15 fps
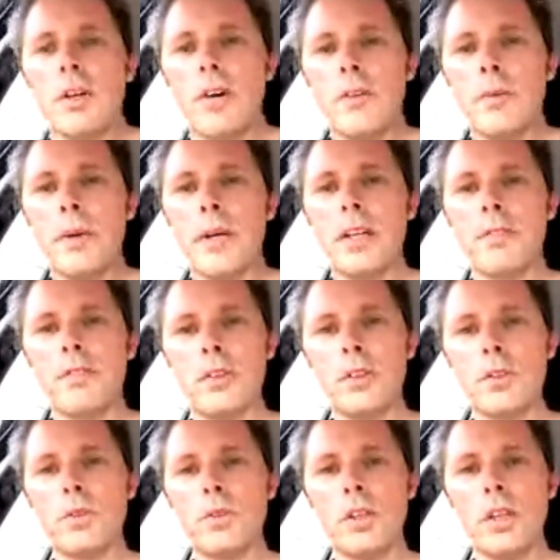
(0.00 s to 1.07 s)
with a coffee bean. If
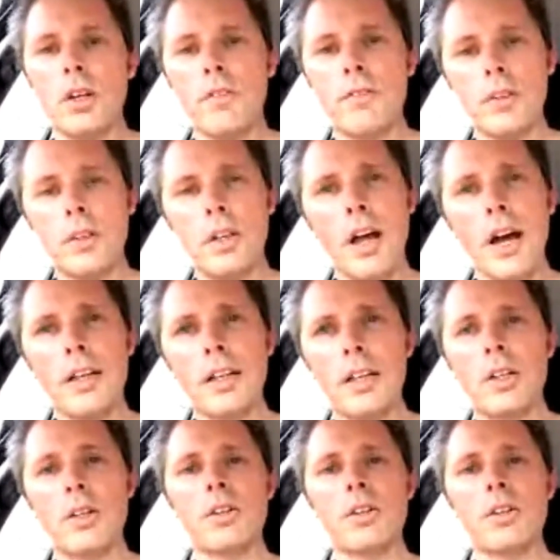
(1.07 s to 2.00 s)
you you know if you lightly